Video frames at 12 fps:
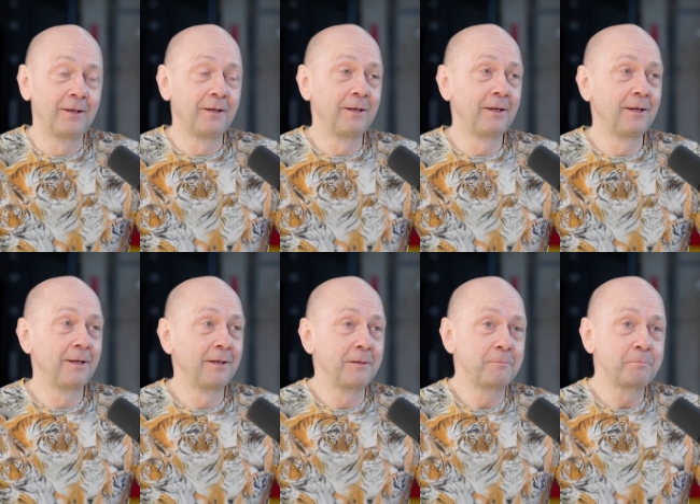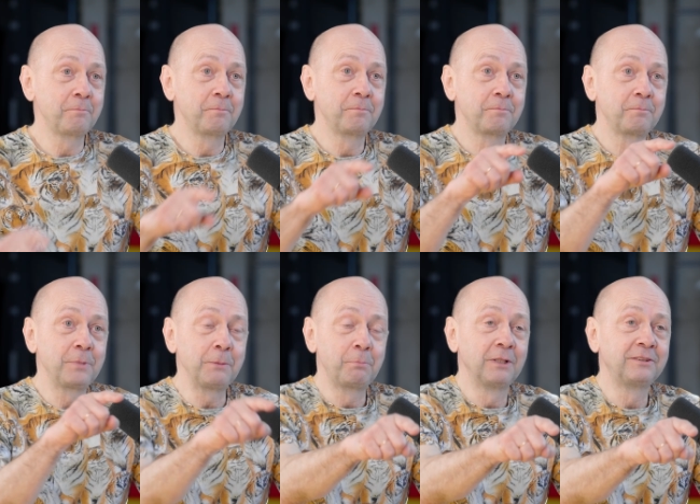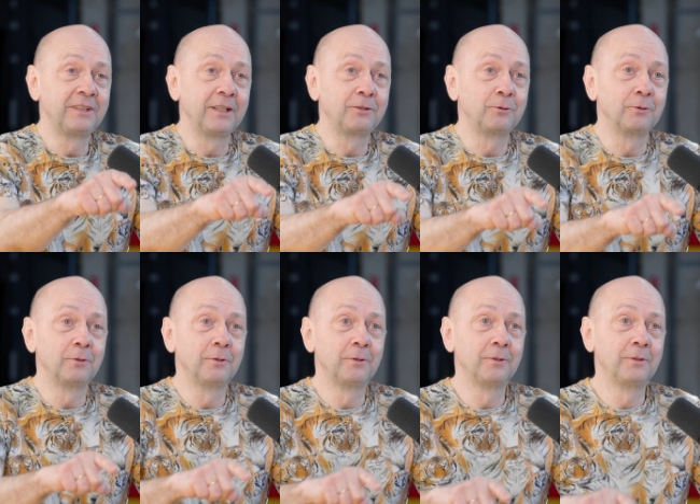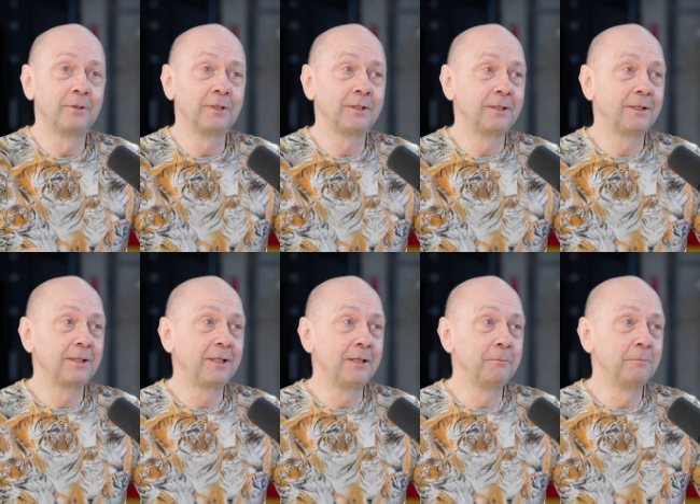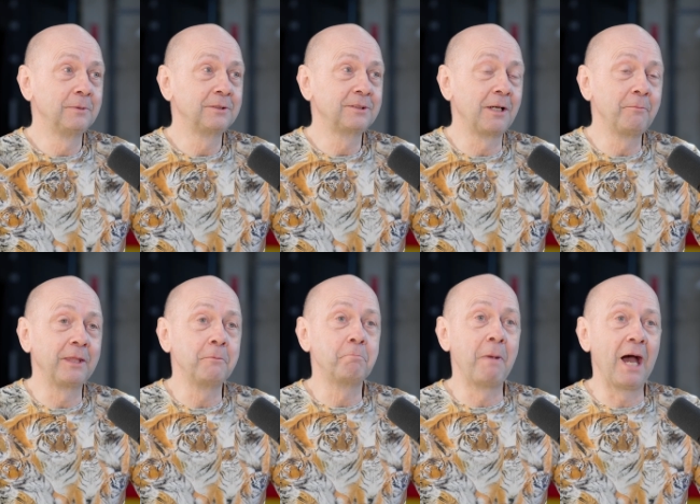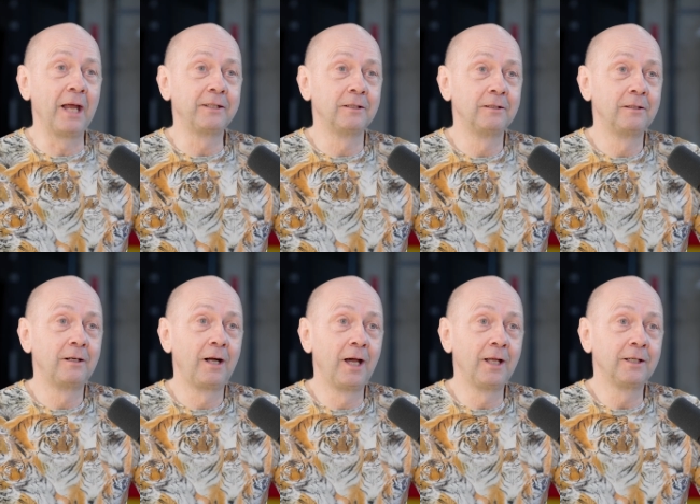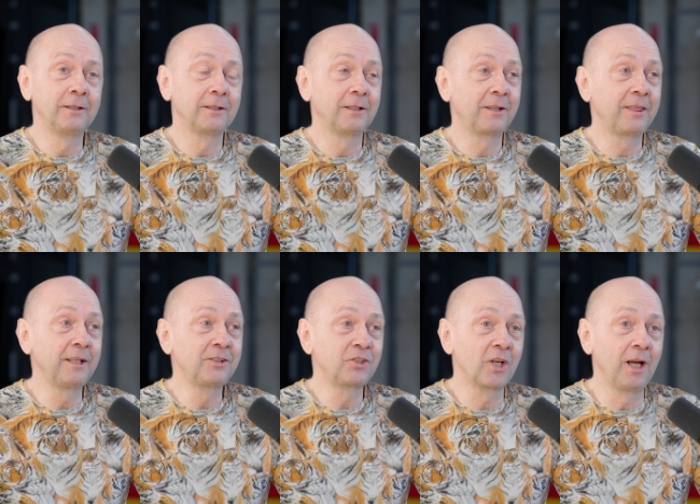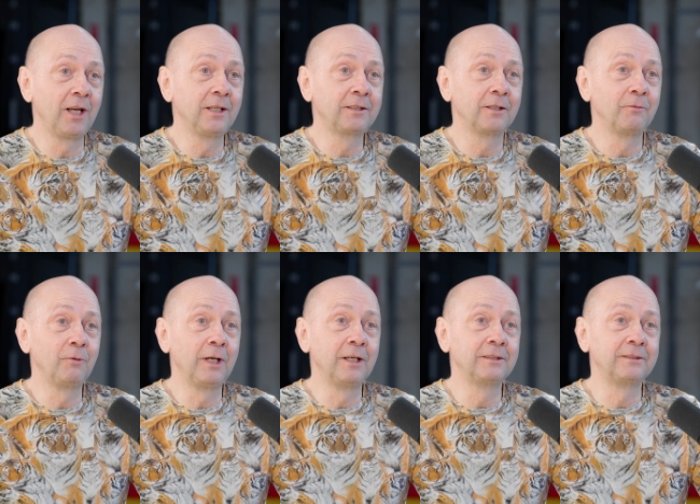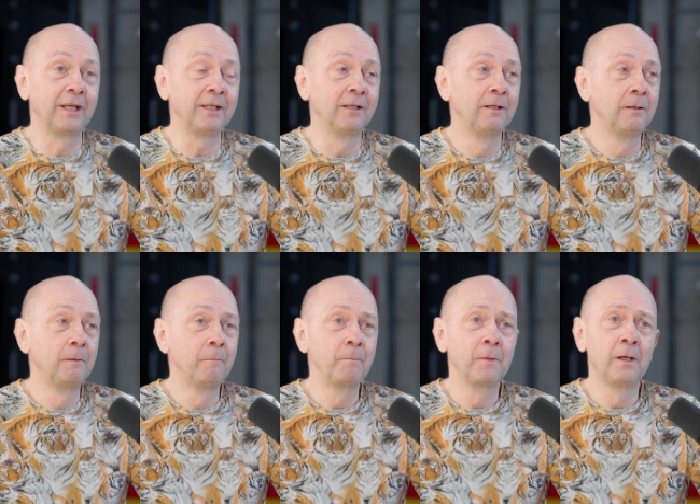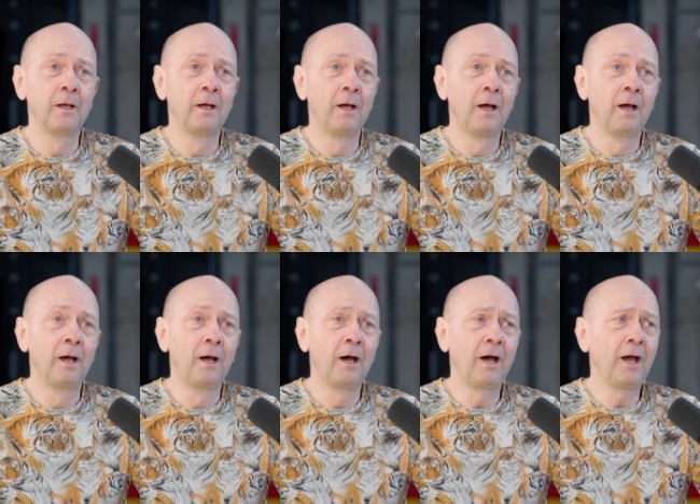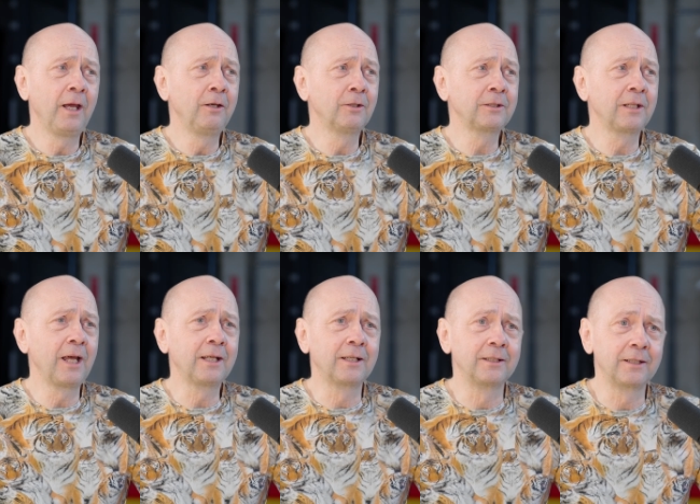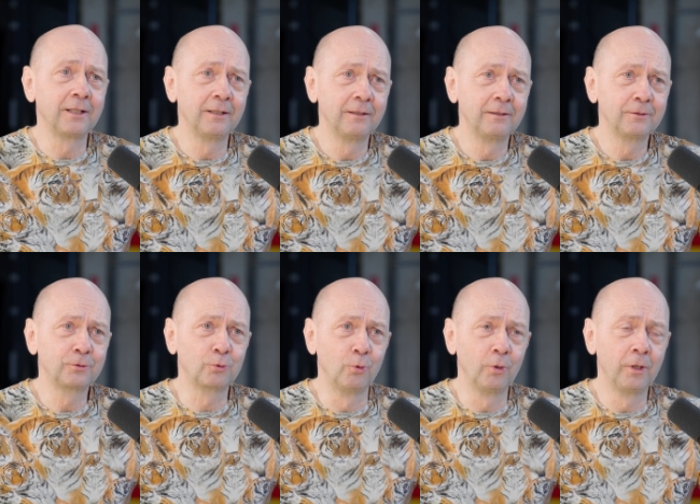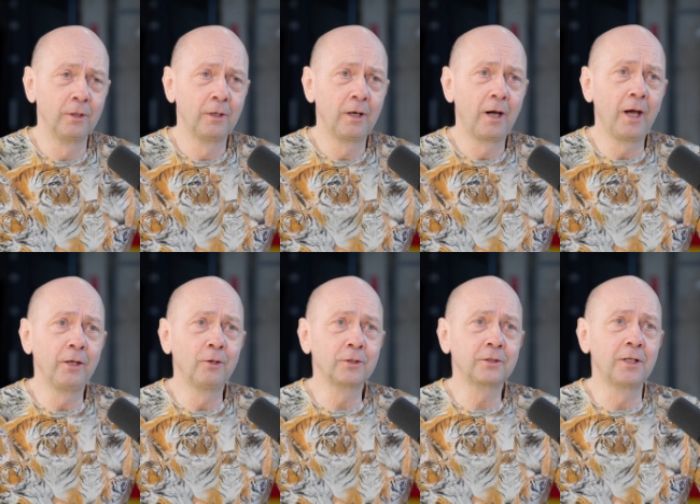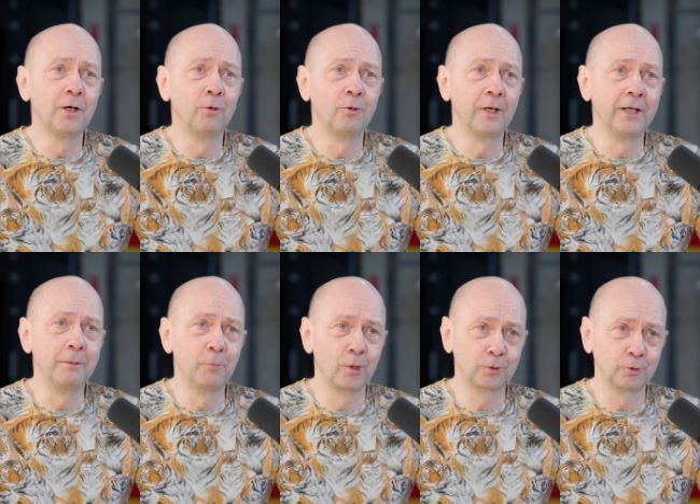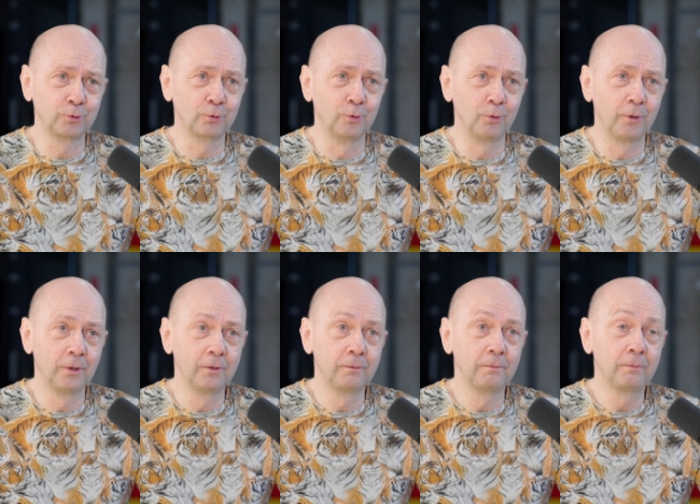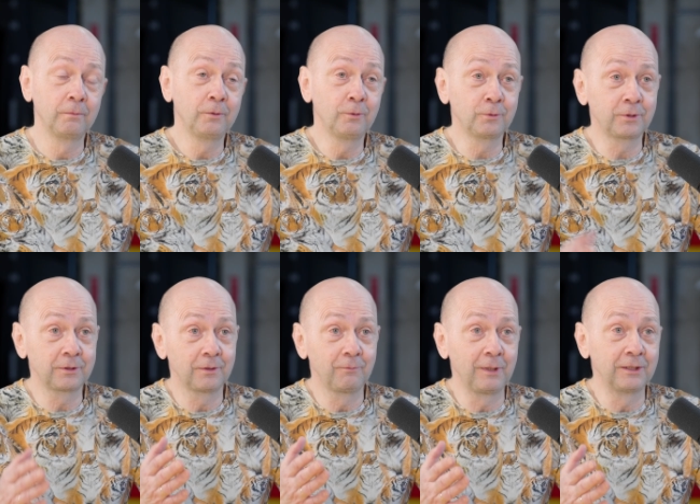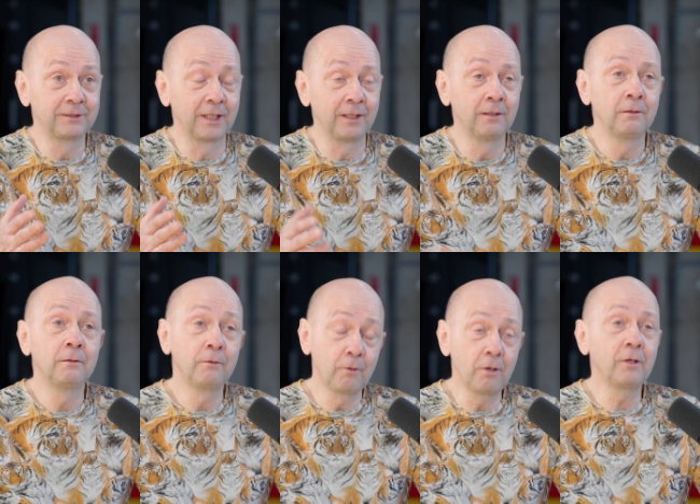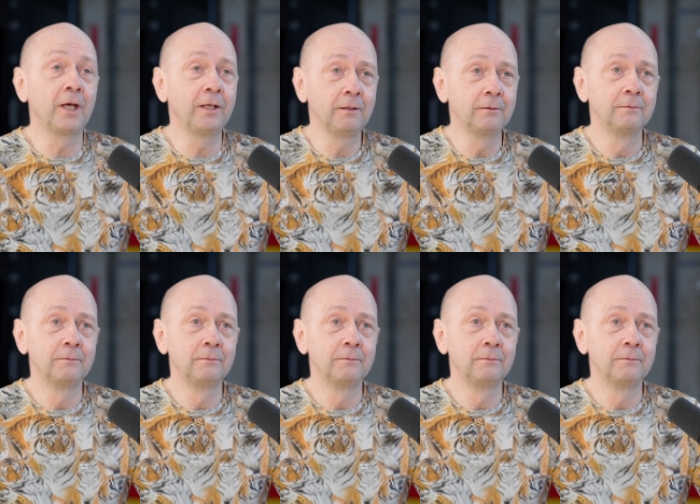uh, people say to him something bad. And this child will say, I not like school. I not go anymore to school. You will say, okay.